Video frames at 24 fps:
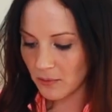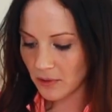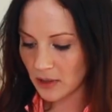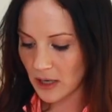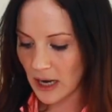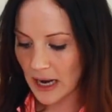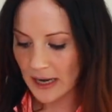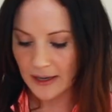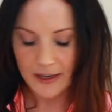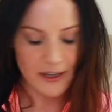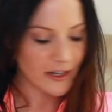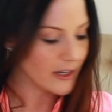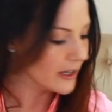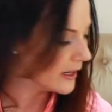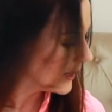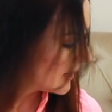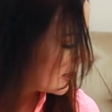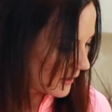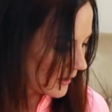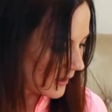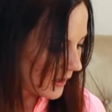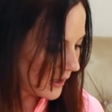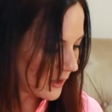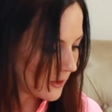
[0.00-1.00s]
color,
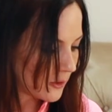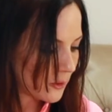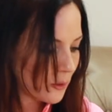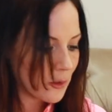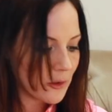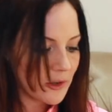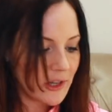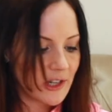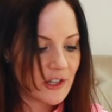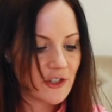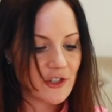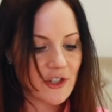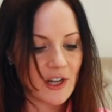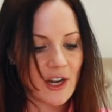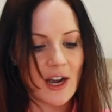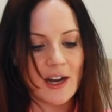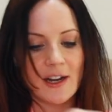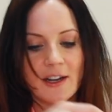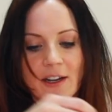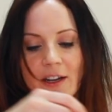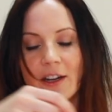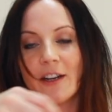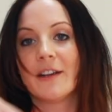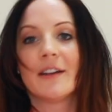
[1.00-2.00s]
an orange
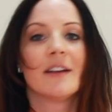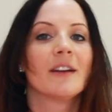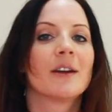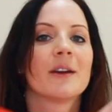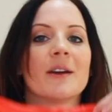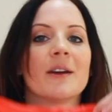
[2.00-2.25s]
color,